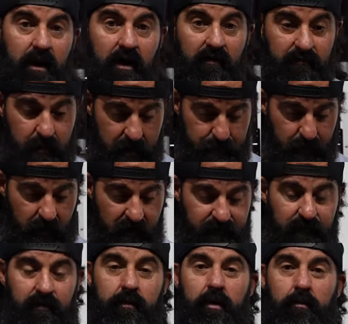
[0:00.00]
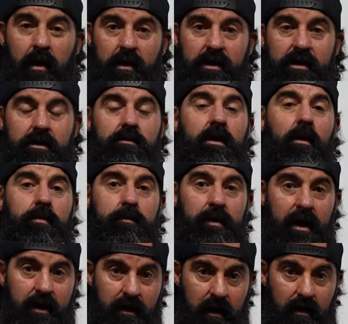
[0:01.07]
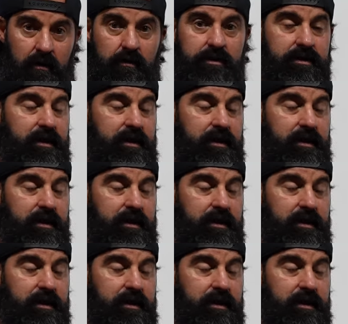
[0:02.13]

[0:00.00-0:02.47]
of my profit from the market. I'll be paying Uncle